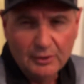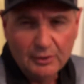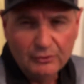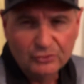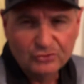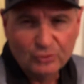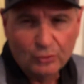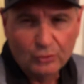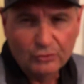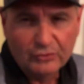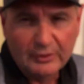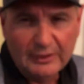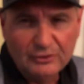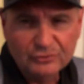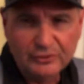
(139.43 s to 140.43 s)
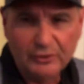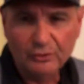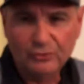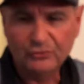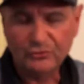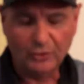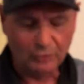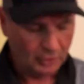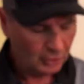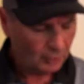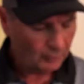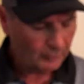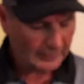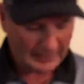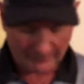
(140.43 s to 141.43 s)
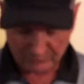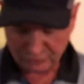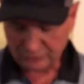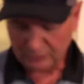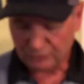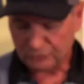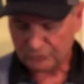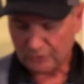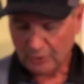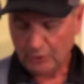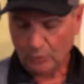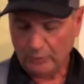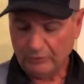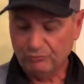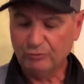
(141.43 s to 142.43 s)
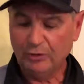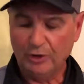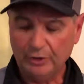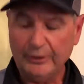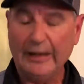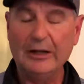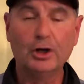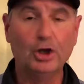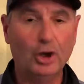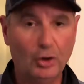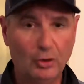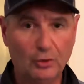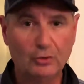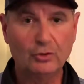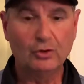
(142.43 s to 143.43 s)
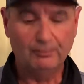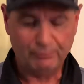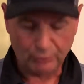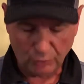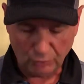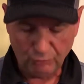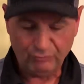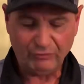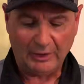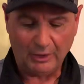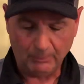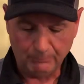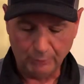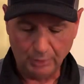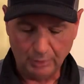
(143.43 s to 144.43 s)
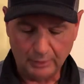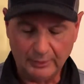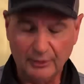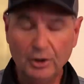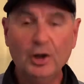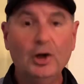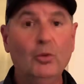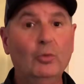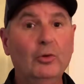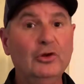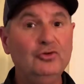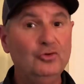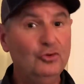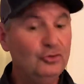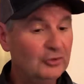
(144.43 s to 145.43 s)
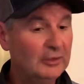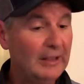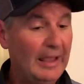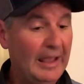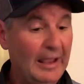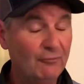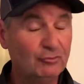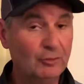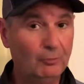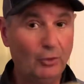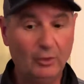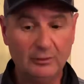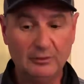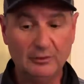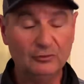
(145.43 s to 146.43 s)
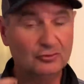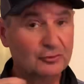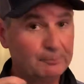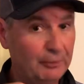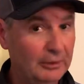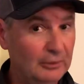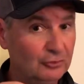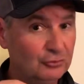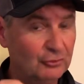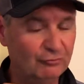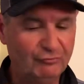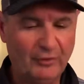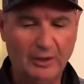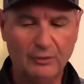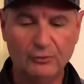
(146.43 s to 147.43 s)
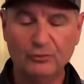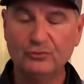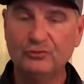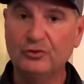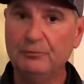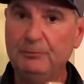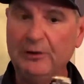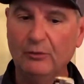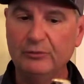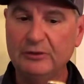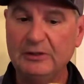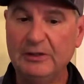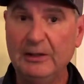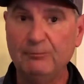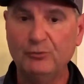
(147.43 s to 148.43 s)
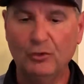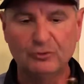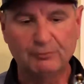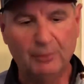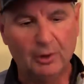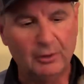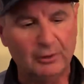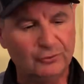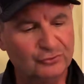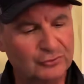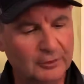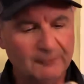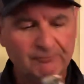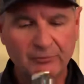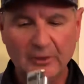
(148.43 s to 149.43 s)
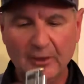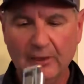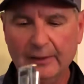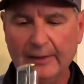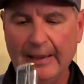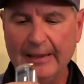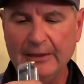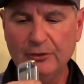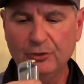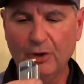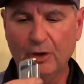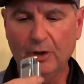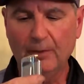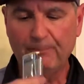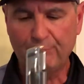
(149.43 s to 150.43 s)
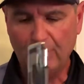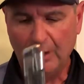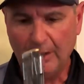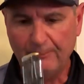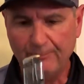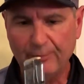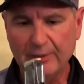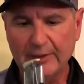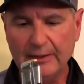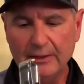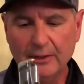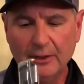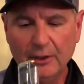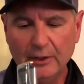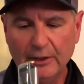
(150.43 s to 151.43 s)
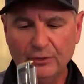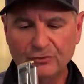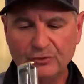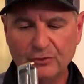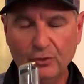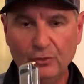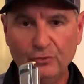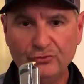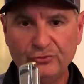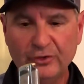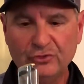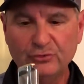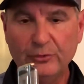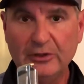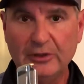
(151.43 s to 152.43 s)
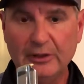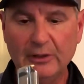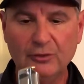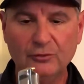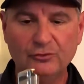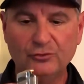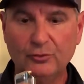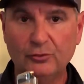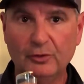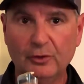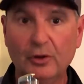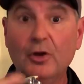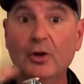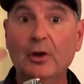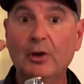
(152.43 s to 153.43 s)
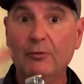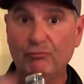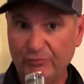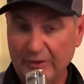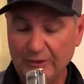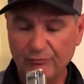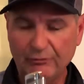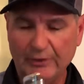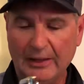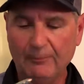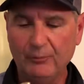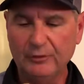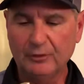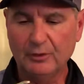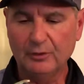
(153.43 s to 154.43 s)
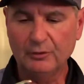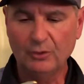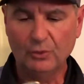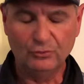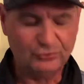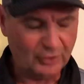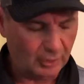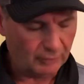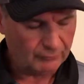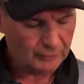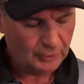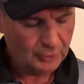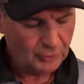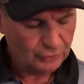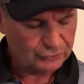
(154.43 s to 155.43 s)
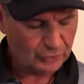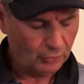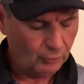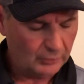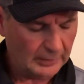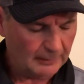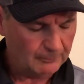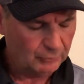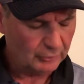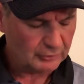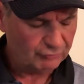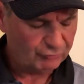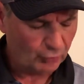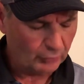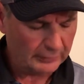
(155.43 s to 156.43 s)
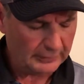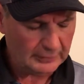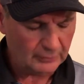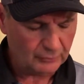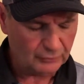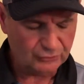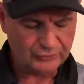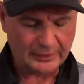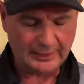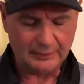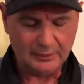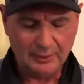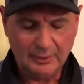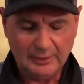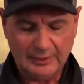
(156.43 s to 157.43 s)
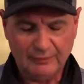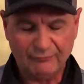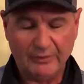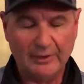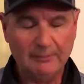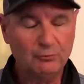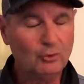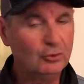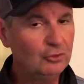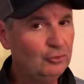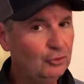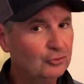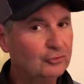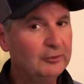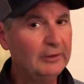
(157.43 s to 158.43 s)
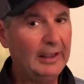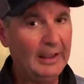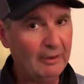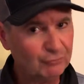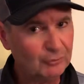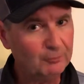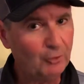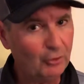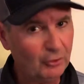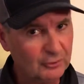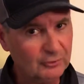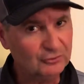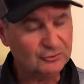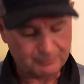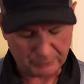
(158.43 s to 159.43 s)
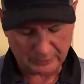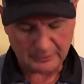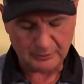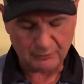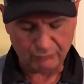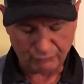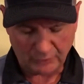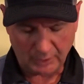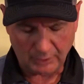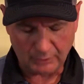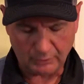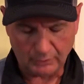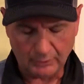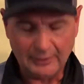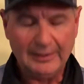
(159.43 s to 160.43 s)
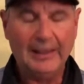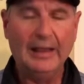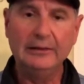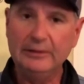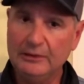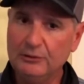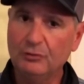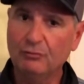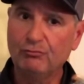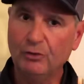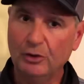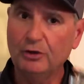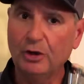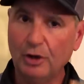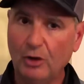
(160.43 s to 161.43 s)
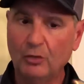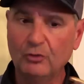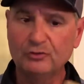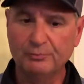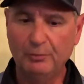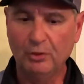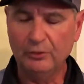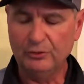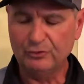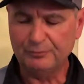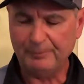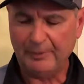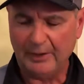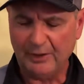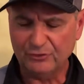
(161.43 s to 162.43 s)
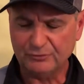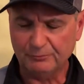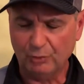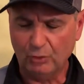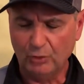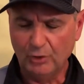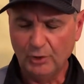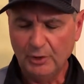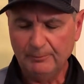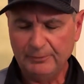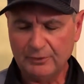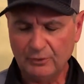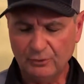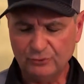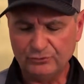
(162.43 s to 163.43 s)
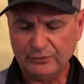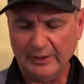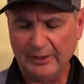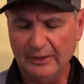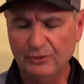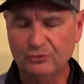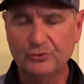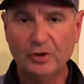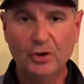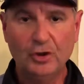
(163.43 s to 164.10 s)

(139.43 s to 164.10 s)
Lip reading: the shorter case there. So what happens is we run a longer profile bullet when using aftermarket springs and followers to be able to keep those bullets lined up properly as close as we can to the feed ramp when the gun goes off. So what I'm looking for here is that if I'm going to use an aftermarket spring and follower, I need to run the longest bullet as possible, because as